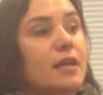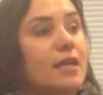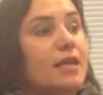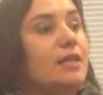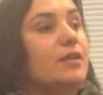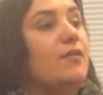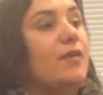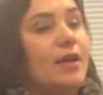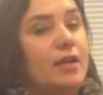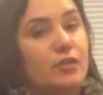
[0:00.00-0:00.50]

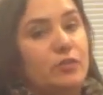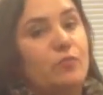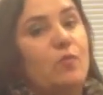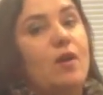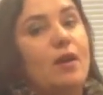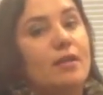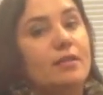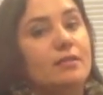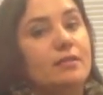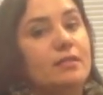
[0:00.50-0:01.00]
you know, X,
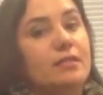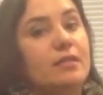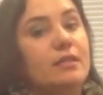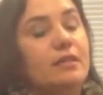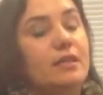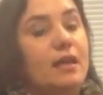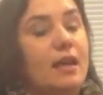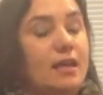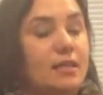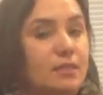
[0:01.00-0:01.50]
Y, and
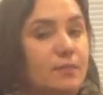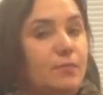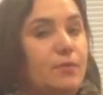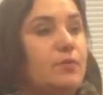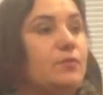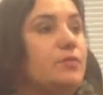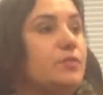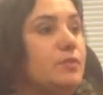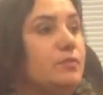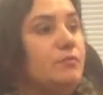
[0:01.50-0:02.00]
Z, as
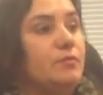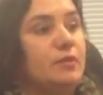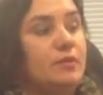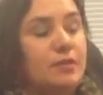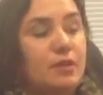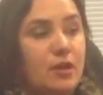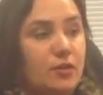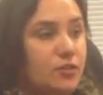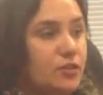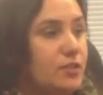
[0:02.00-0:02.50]
opposed to
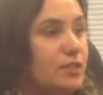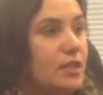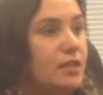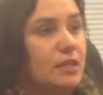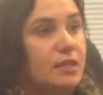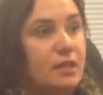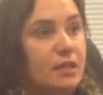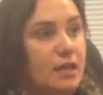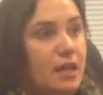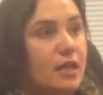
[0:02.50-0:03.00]
not just
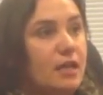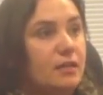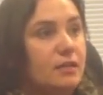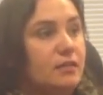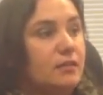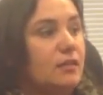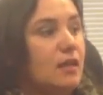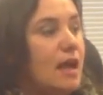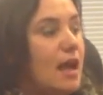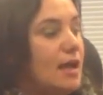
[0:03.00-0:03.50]
getting an A in a
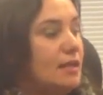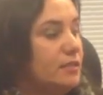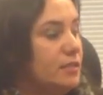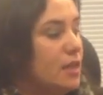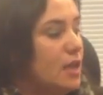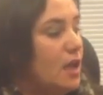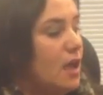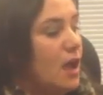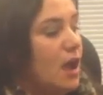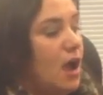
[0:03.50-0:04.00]
class,
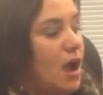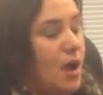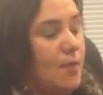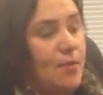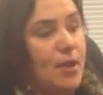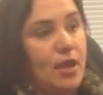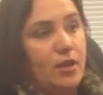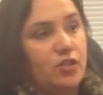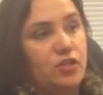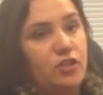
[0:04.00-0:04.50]
I'm
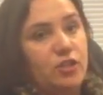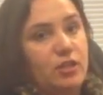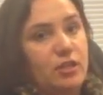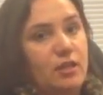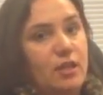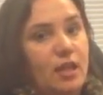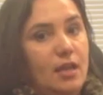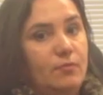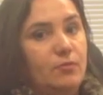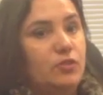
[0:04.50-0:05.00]

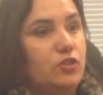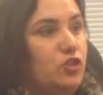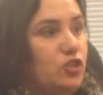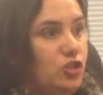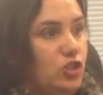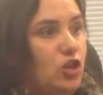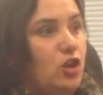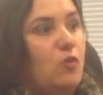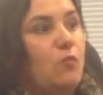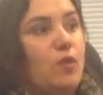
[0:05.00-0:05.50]
actually able to
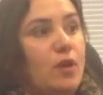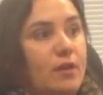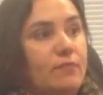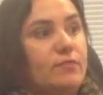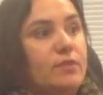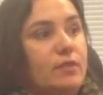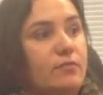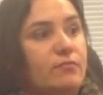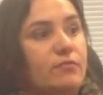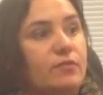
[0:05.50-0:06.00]
show what I've
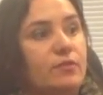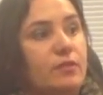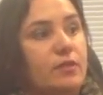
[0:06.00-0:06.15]
done for the